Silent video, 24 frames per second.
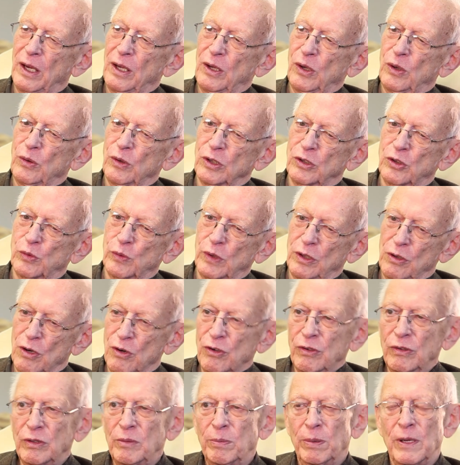which was the
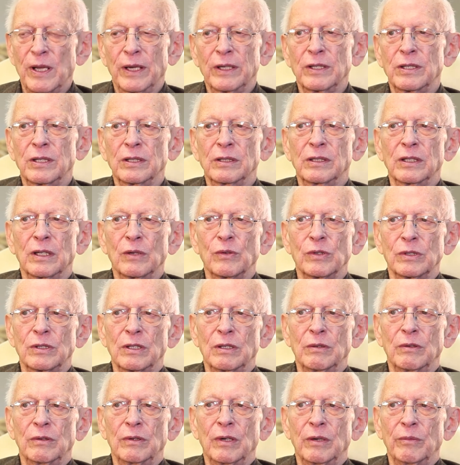only place that there was
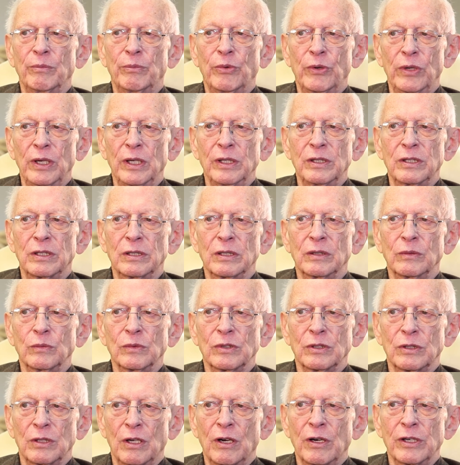a, a bridge that
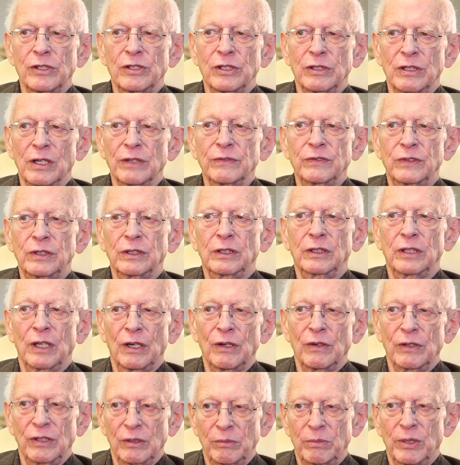was large enough to
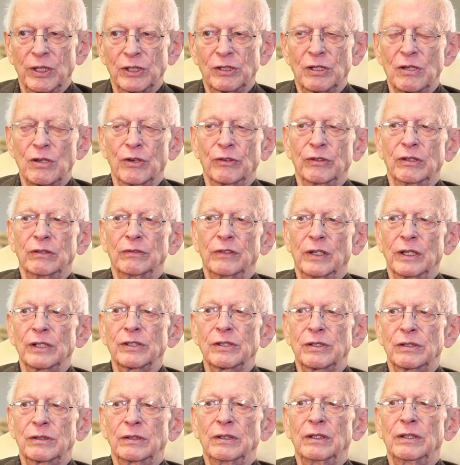carry a busload of
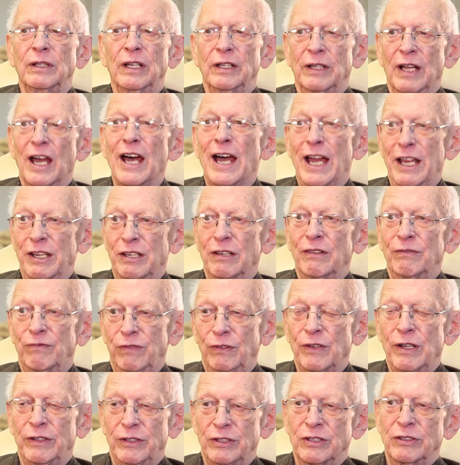us at high
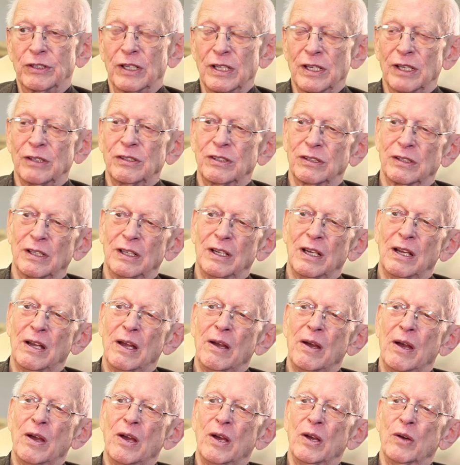flood stage.
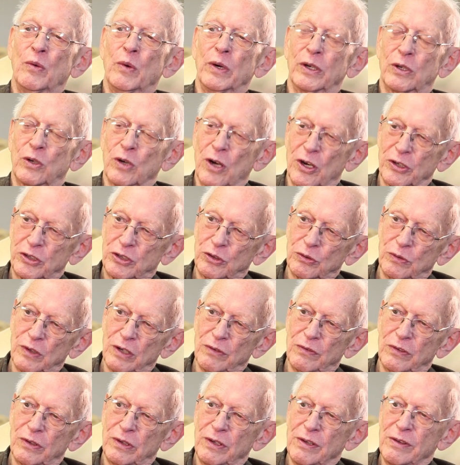We crossed the
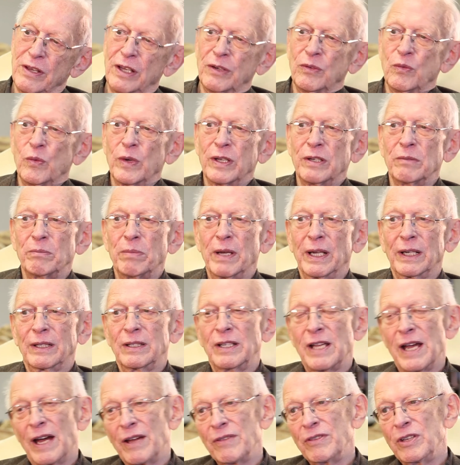river and then went back
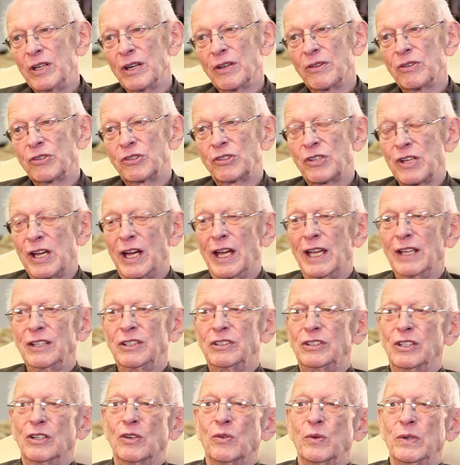down the other
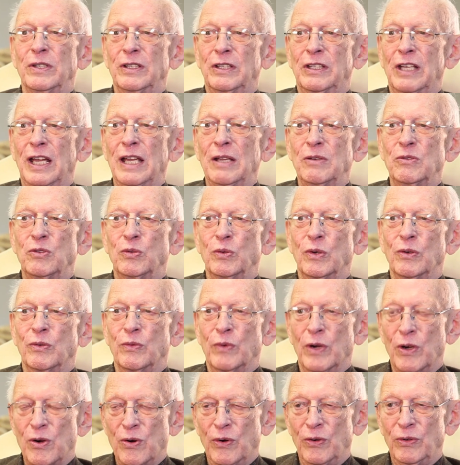side till we came to a
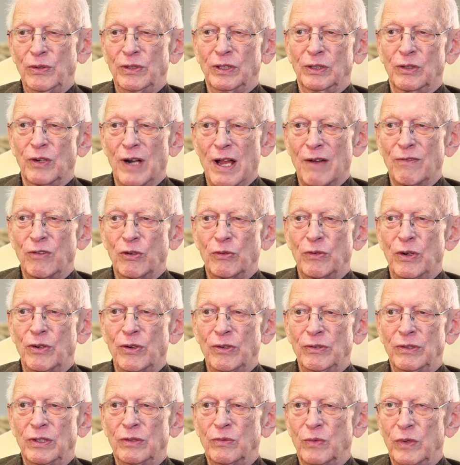road, a gravel
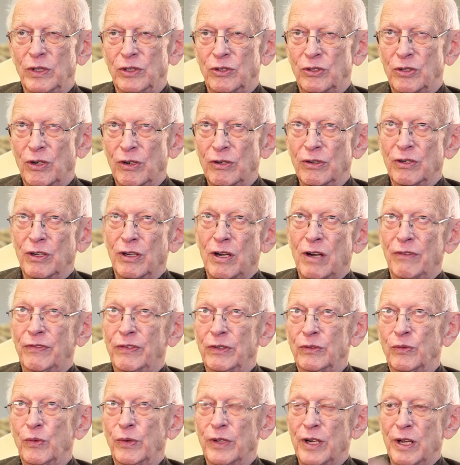road, and we turned off
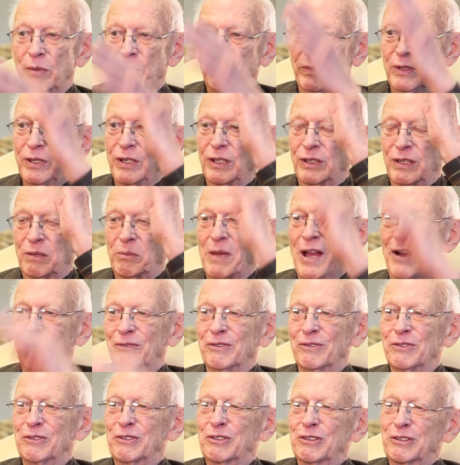and went up into the
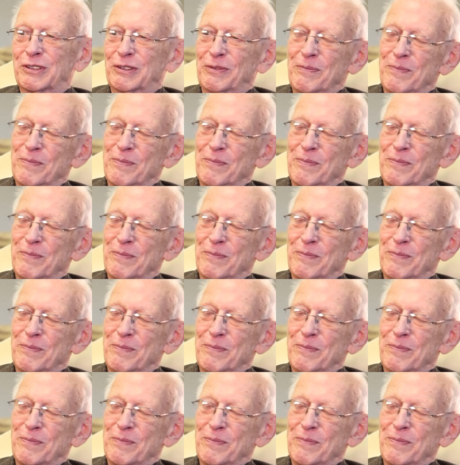mountains